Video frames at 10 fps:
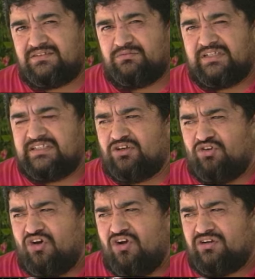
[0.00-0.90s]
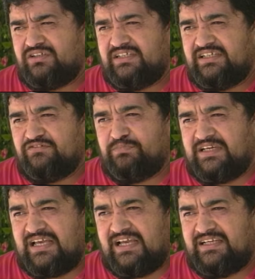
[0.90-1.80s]
We can no longer live
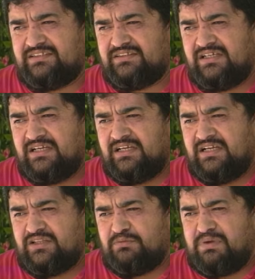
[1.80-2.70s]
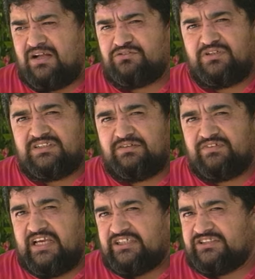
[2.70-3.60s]
behind the boundaries of
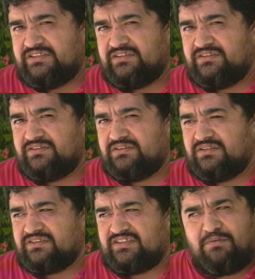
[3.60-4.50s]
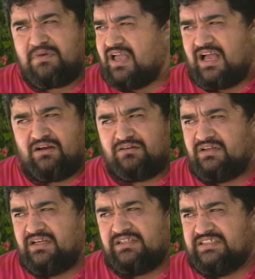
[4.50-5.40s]
nations. Somehow
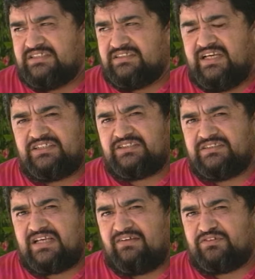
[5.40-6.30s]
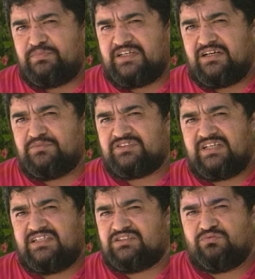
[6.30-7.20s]
these nations have to become
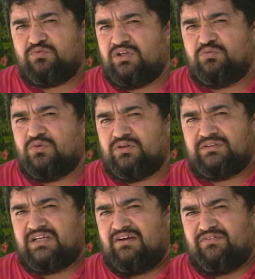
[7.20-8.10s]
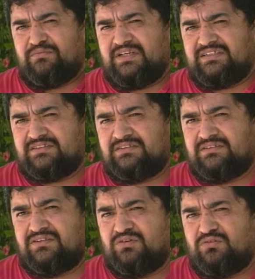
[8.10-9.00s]
states of one world government,
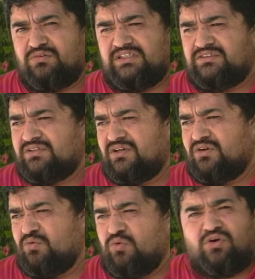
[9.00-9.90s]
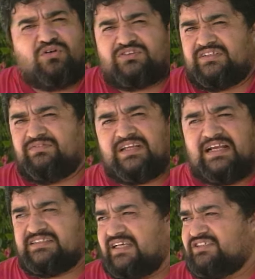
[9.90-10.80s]
one world
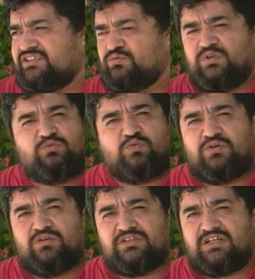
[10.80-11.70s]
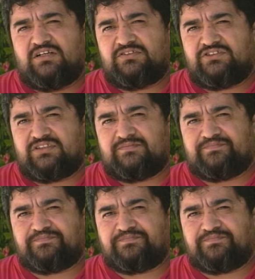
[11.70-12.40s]
civilization, one world culture.